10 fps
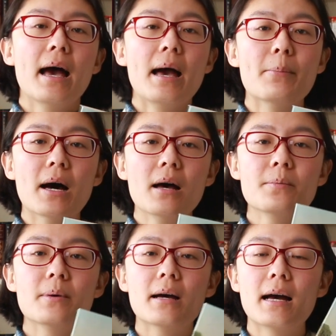
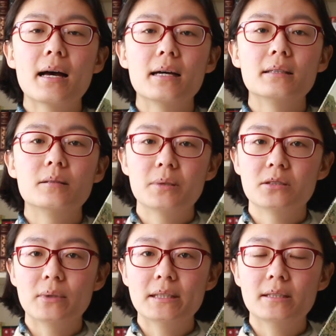Emma and
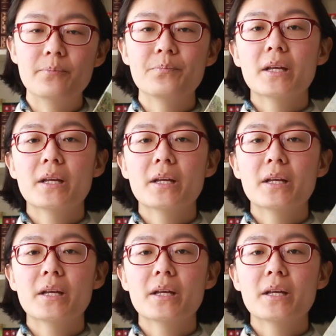Persuasion.